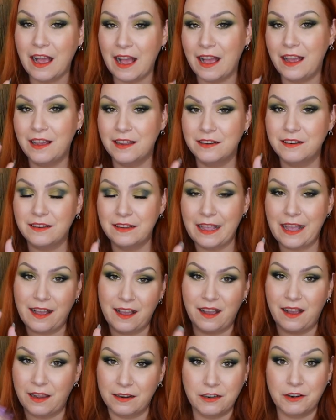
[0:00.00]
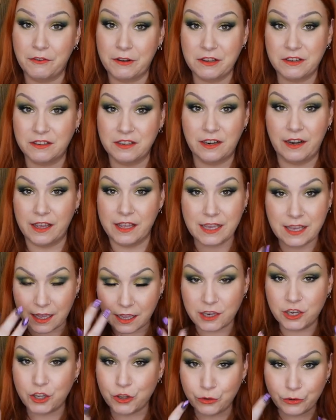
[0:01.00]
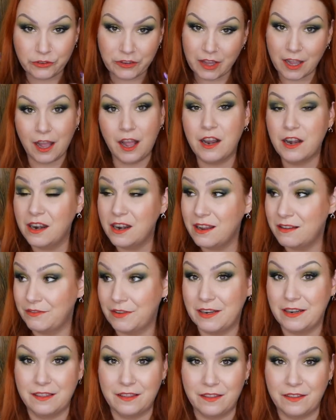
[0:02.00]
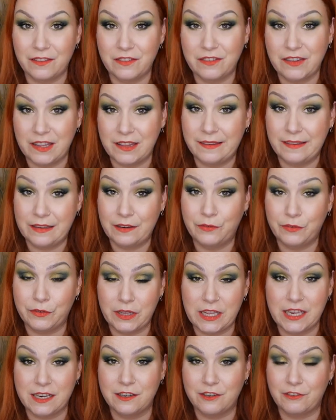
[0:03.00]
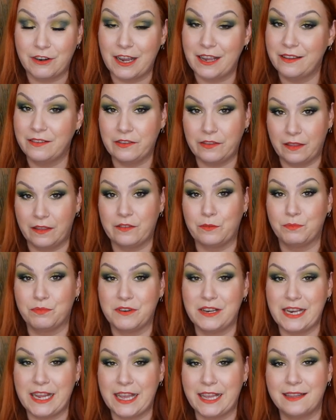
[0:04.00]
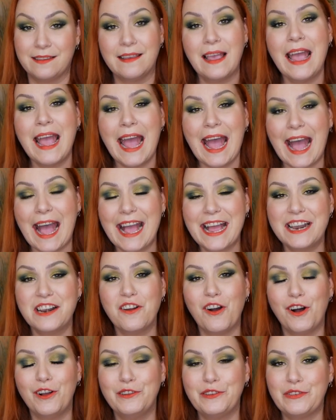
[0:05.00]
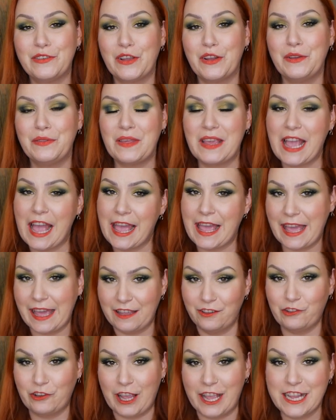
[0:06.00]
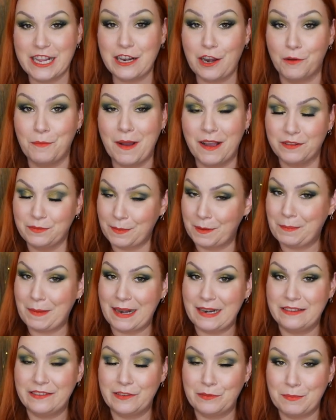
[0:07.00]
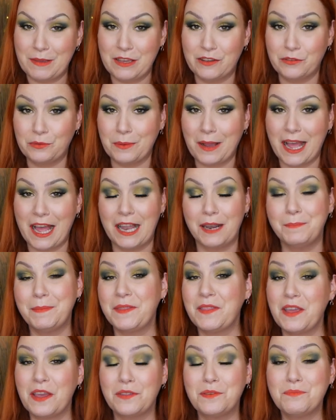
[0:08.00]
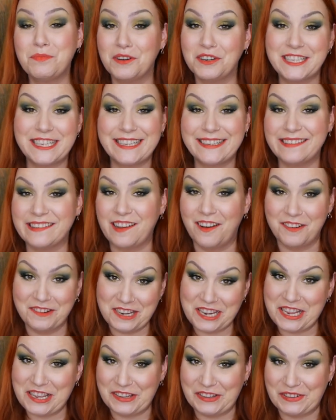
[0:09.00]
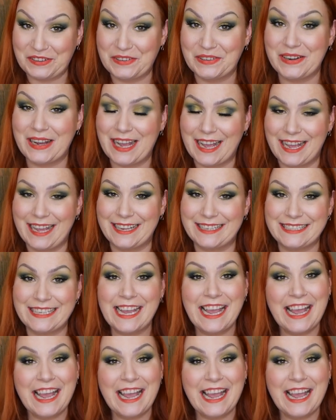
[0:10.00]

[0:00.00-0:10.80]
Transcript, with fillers: and yeah, I know I'm gonna like it and use it. I love anything that's tinted for the under eyes, so that's brilliant. And also the AHA glow mask by Balance Me as well. But the other products are new and